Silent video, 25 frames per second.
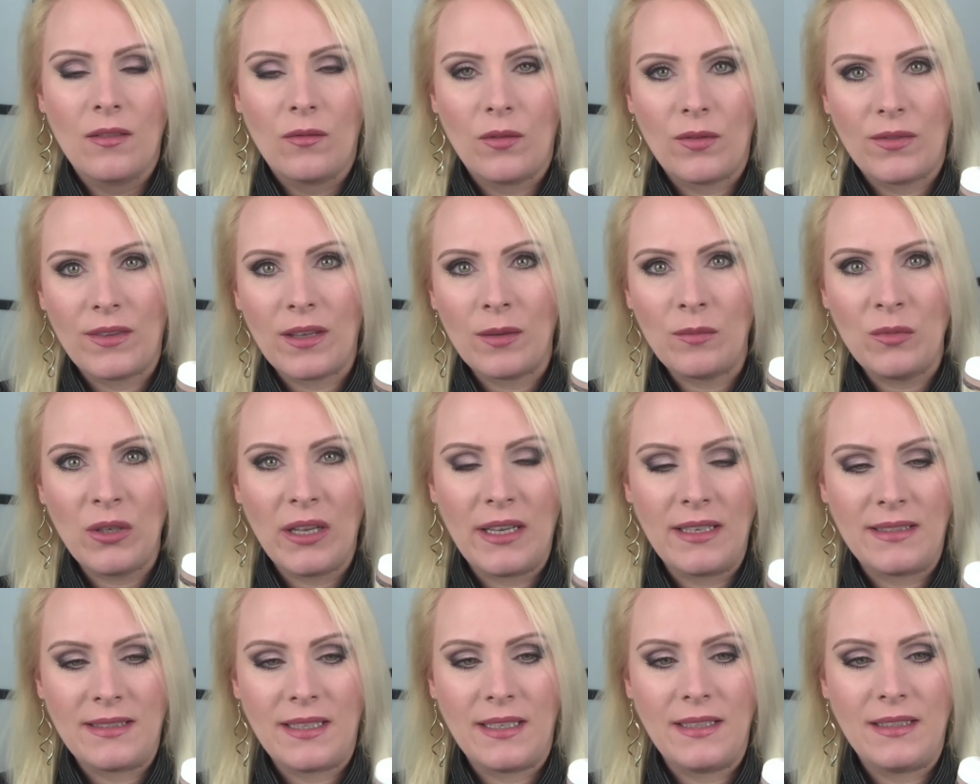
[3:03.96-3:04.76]
with double
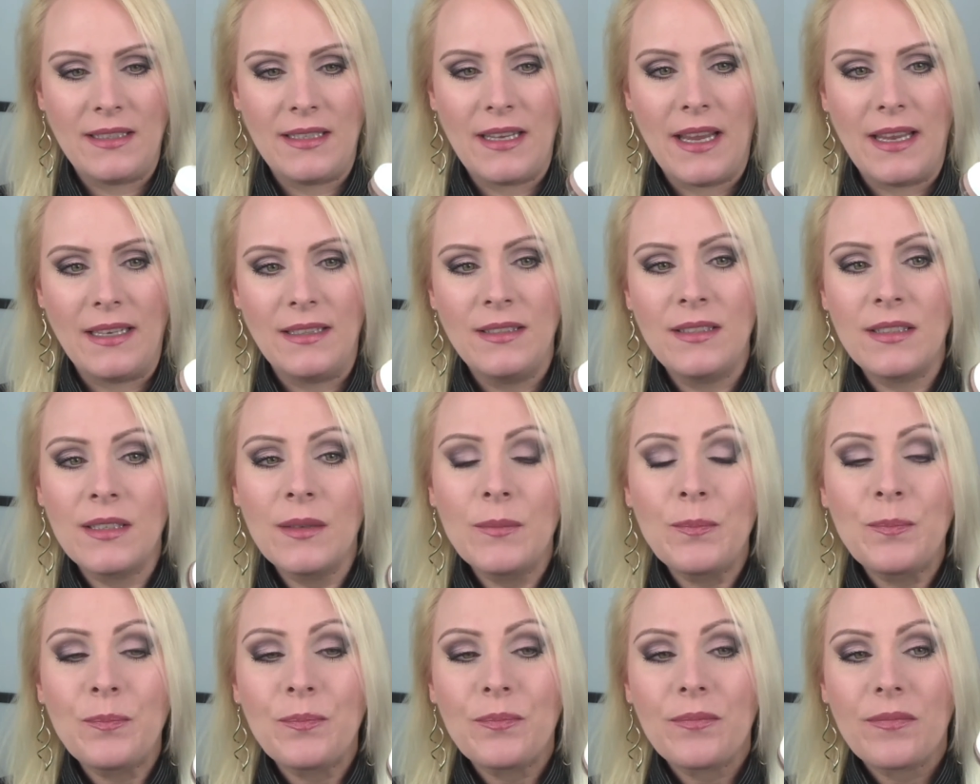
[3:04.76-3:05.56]
S at the end
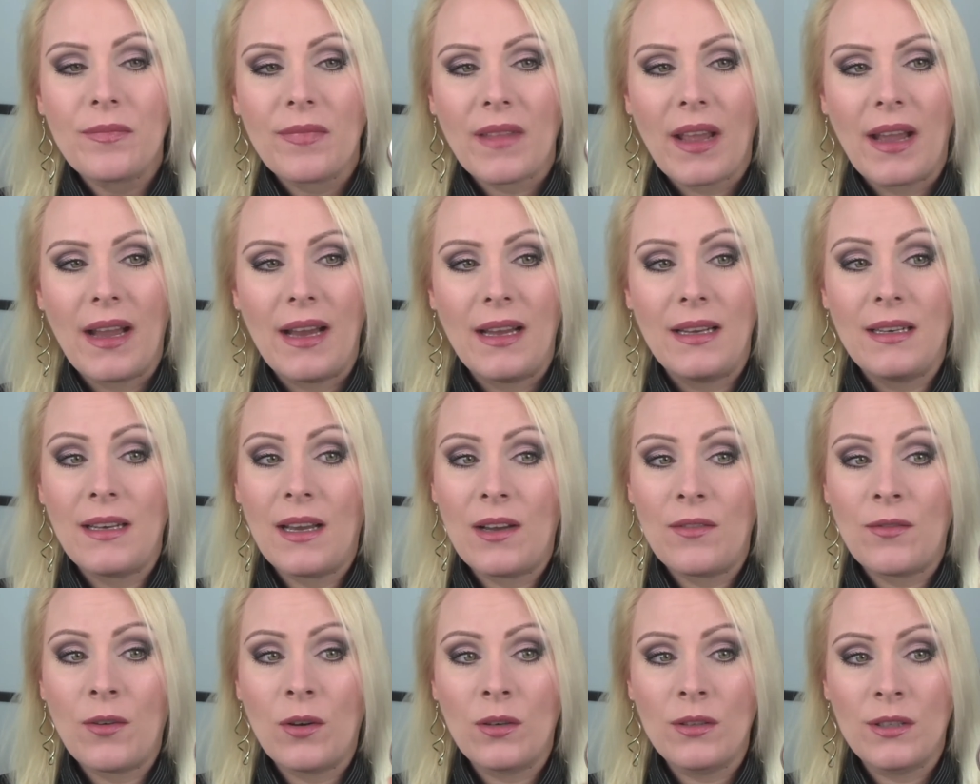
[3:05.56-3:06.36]
and
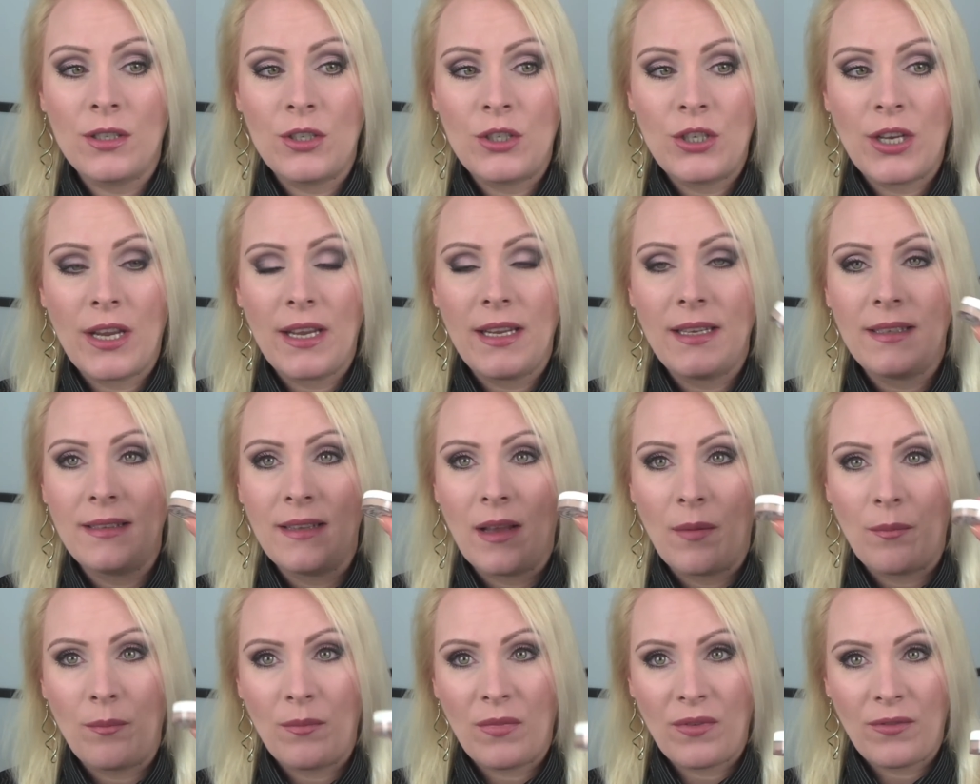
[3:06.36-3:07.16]
I've got the shade
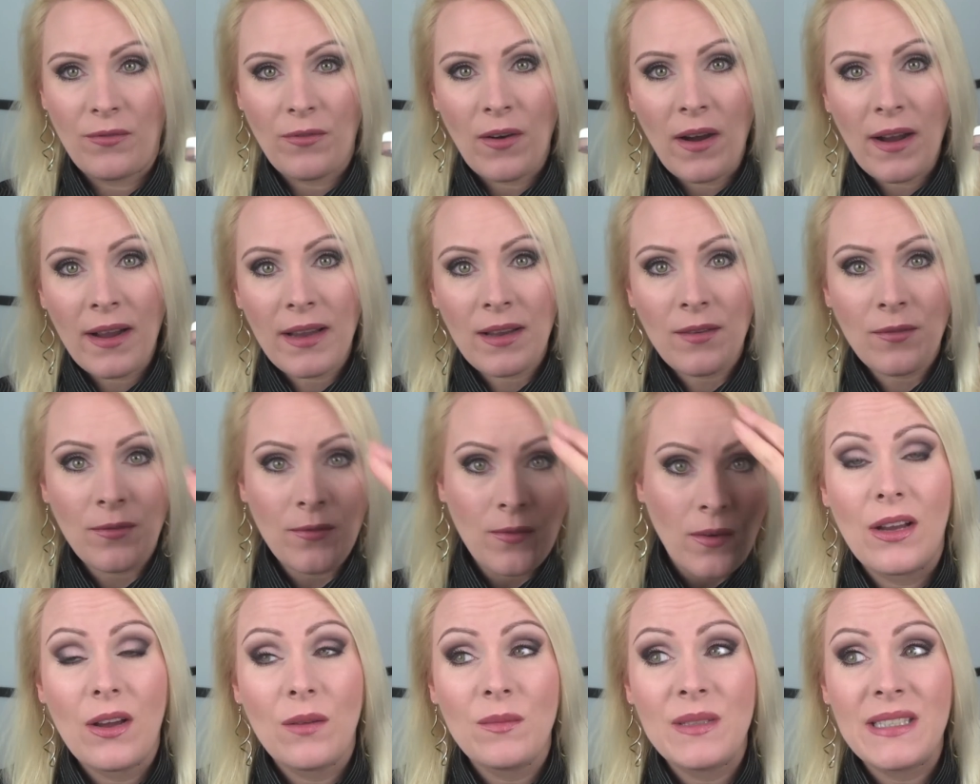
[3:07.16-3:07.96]
number 5.
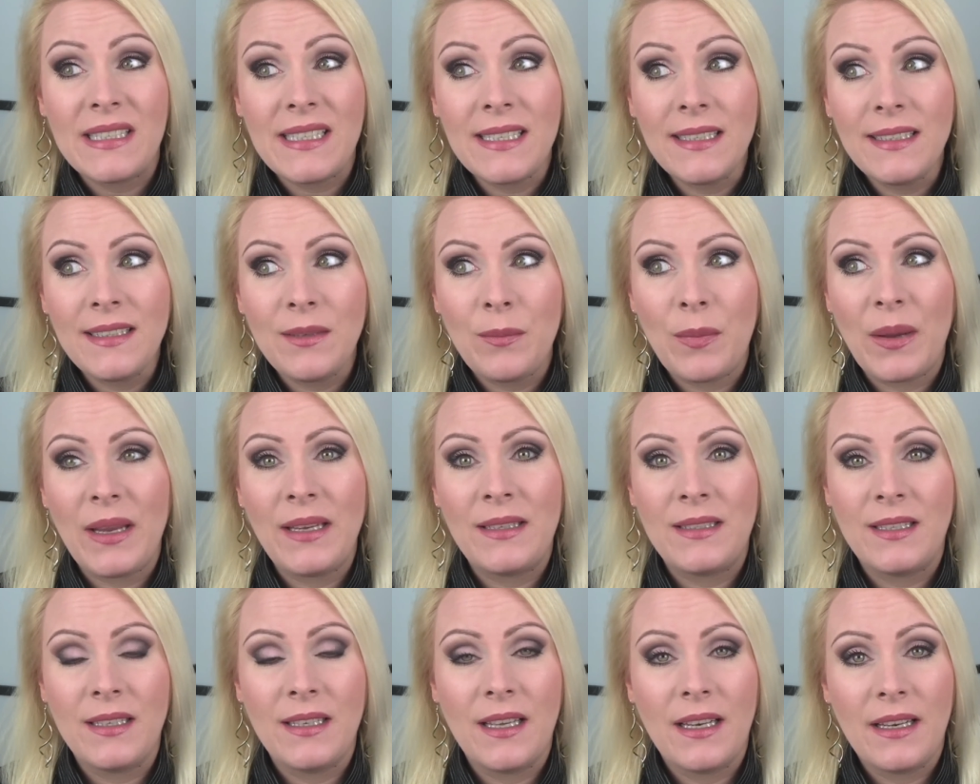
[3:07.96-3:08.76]
Now I'm still
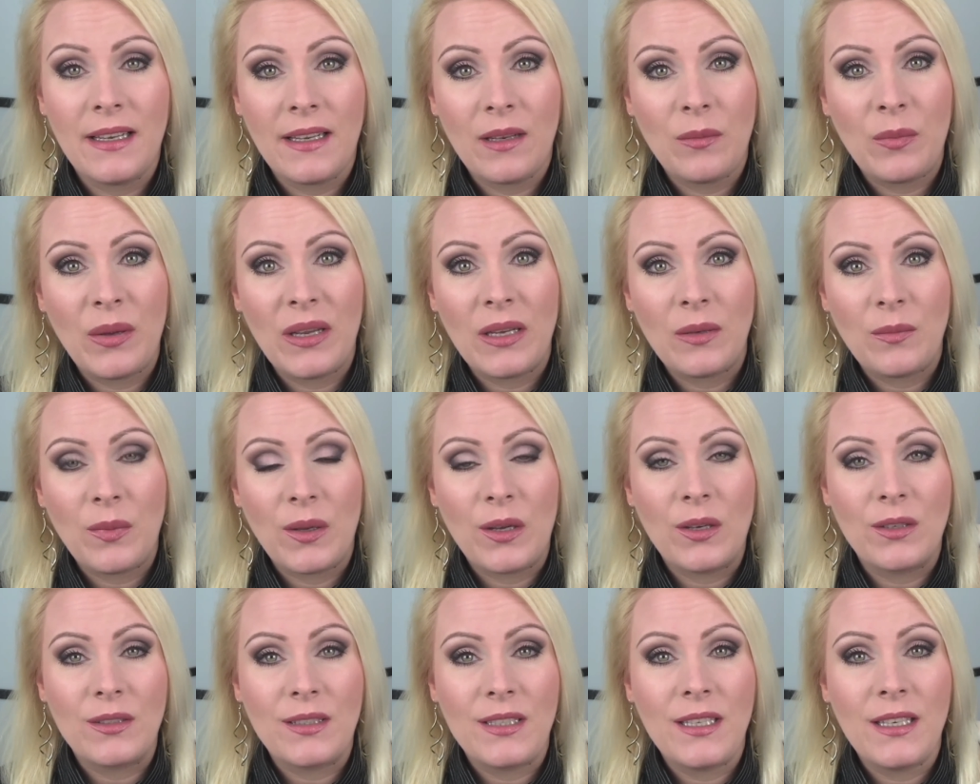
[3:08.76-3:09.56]
debating a little bit
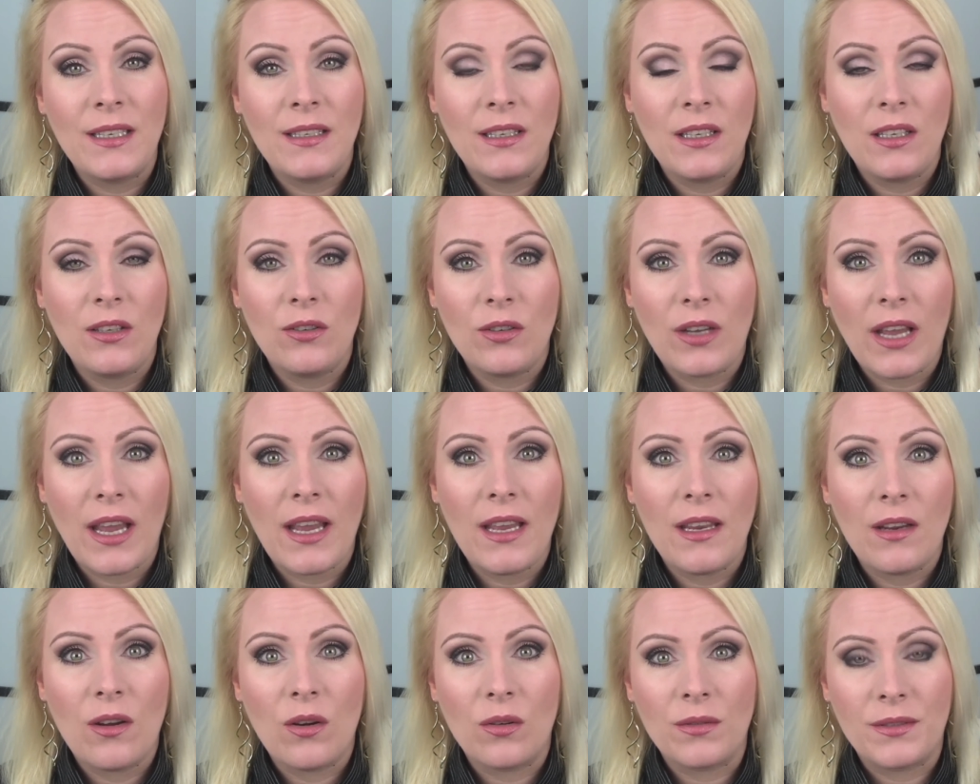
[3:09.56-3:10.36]
because here in the UK
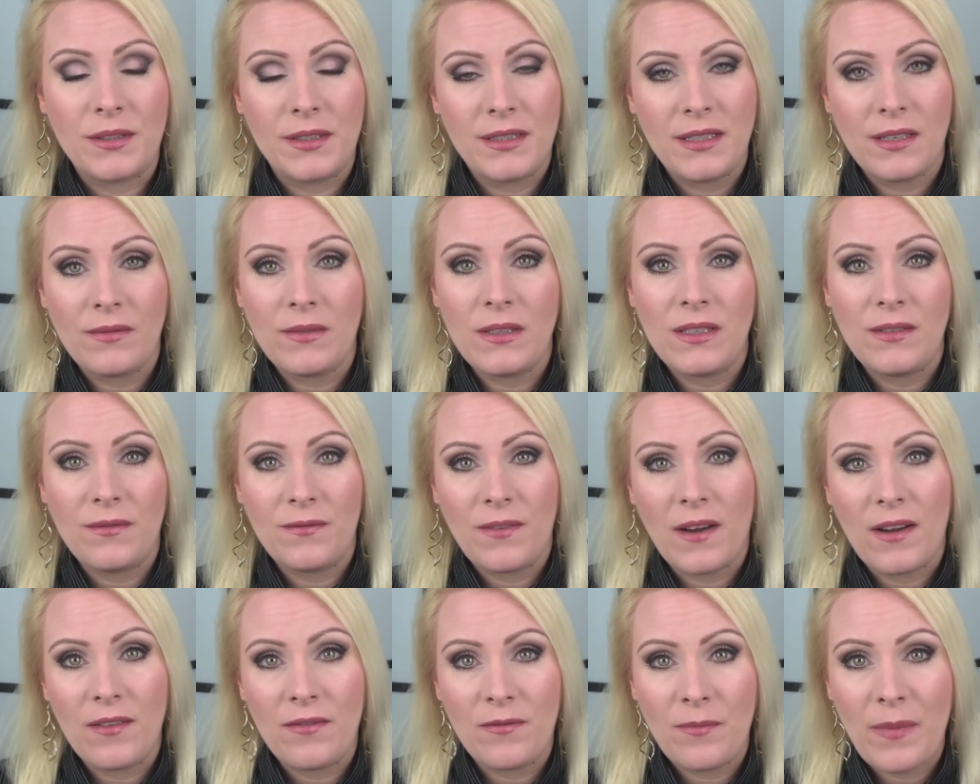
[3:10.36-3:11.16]
it costs
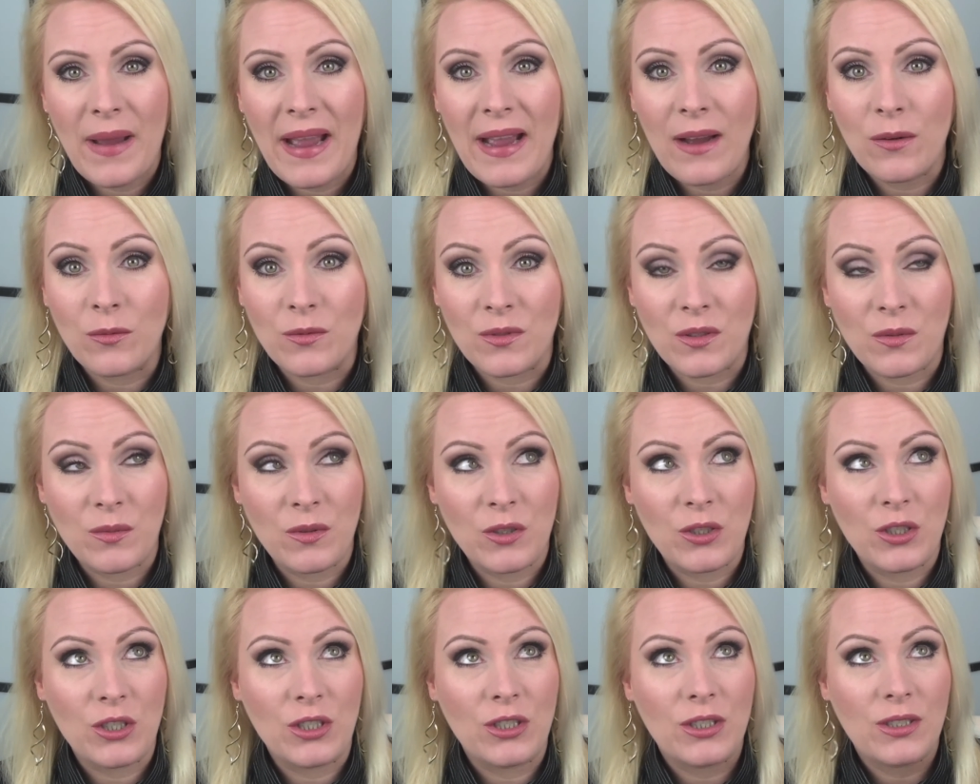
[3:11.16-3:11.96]
£75
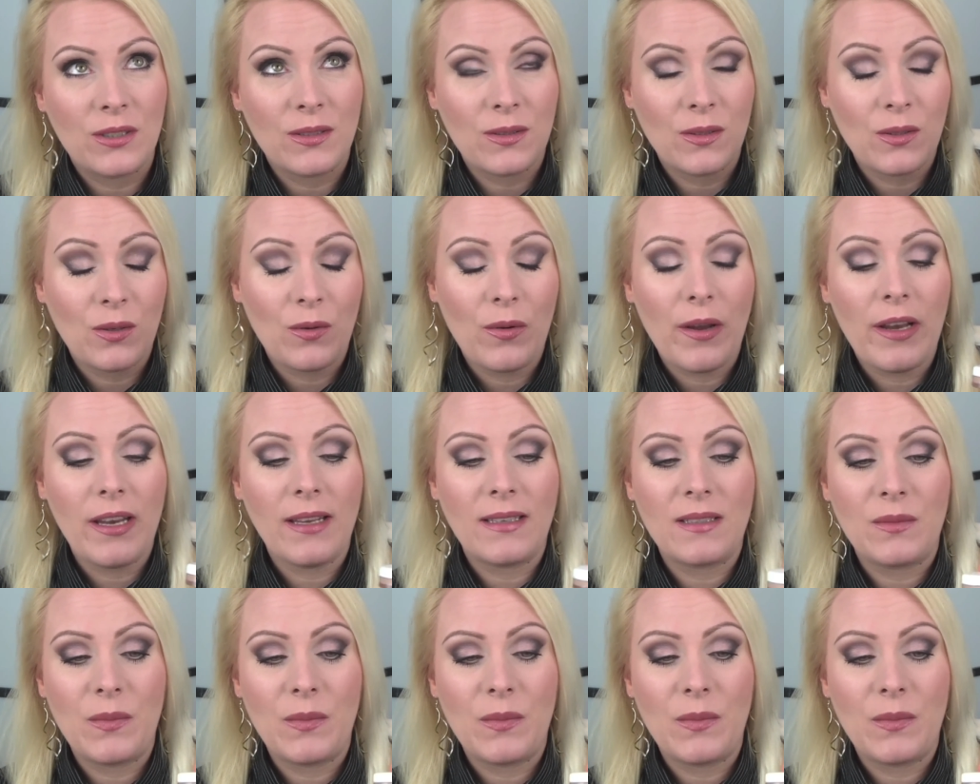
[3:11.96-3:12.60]
which is quite